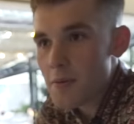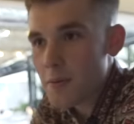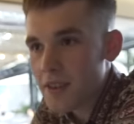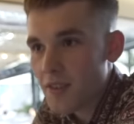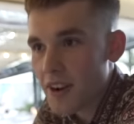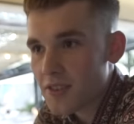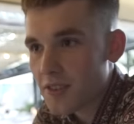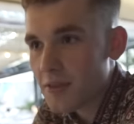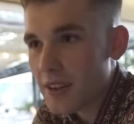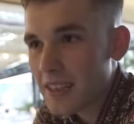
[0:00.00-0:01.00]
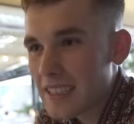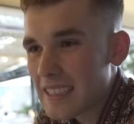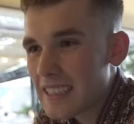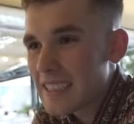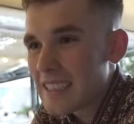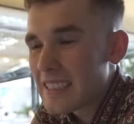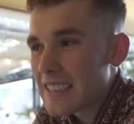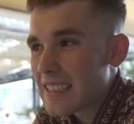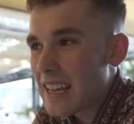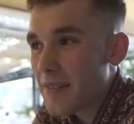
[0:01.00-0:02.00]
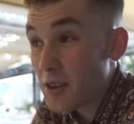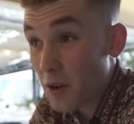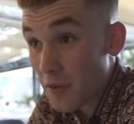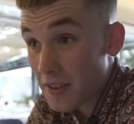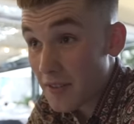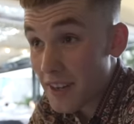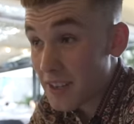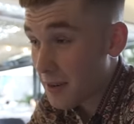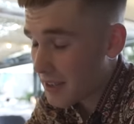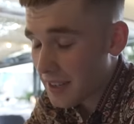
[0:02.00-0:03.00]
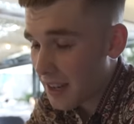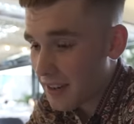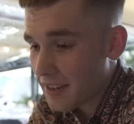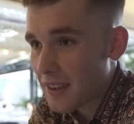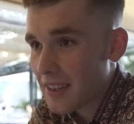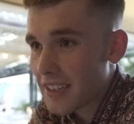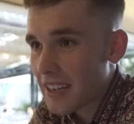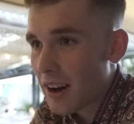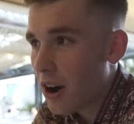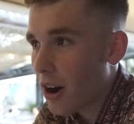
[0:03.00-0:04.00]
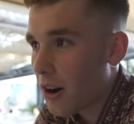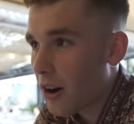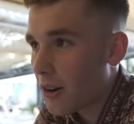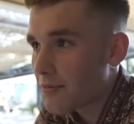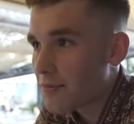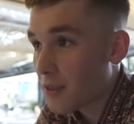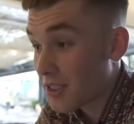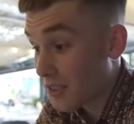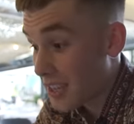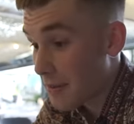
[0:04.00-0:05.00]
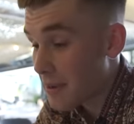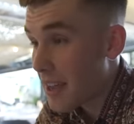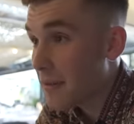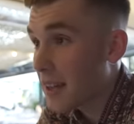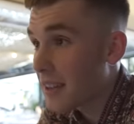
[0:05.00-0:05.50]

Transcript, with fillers: people in the restaurant and then, yeah, have you got a reservation? I went, no. Went, oh, not till 10 PM